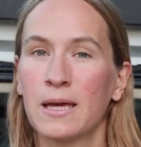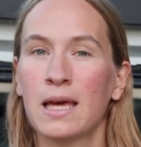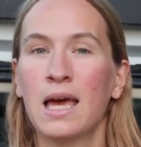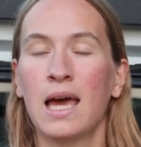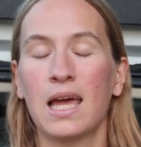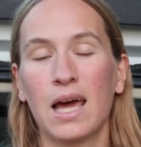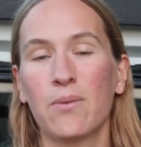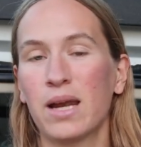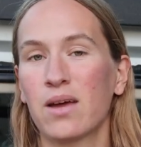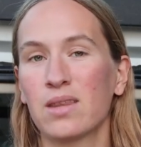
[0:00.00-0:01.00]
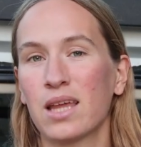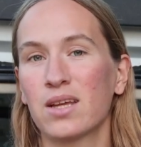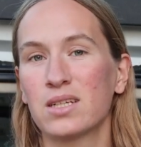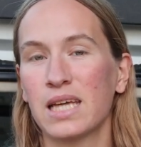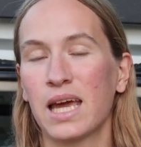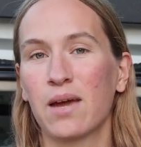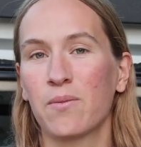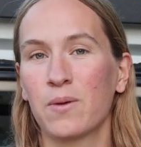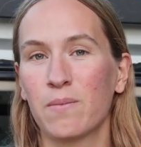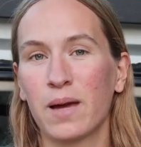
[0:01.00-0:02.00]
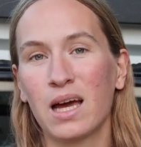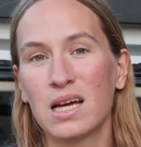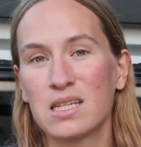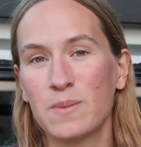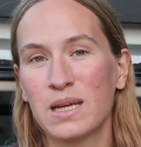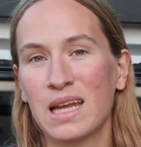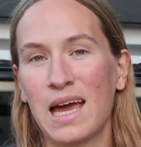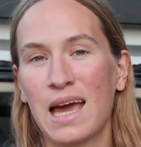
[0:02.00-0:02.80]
And I went out the other day with my husband,